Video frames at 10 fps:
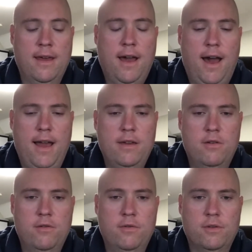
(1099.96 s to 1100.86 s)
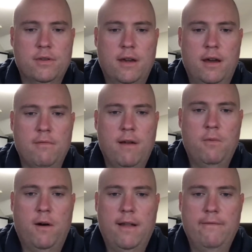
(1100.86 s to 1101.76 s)
I use red
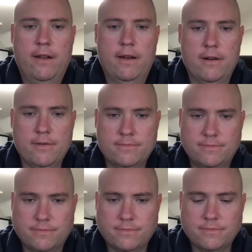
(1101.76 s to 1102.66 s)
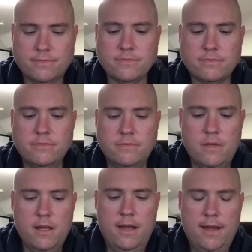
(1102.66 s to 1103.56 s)
wine vinegar,
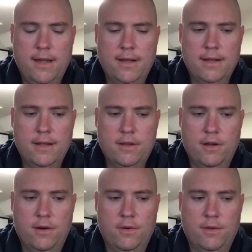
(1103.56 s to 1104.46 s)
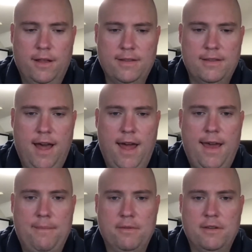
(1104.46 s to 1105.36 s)
and so that's not
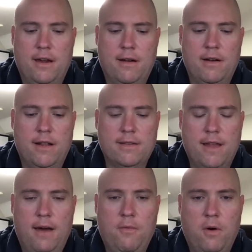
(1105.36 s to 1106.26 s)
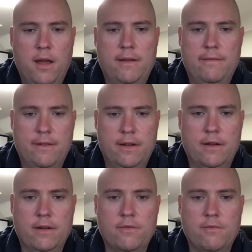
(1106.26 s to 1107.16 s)
apple cider and that's not white
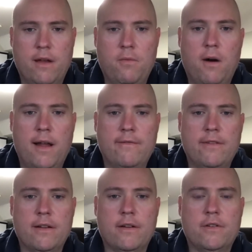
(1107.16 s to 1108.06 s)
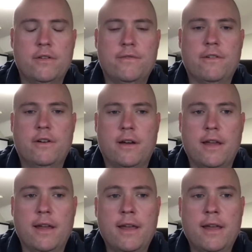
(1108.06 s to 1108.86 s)
vinegar. It's red wine vinegar. It's used for cooking.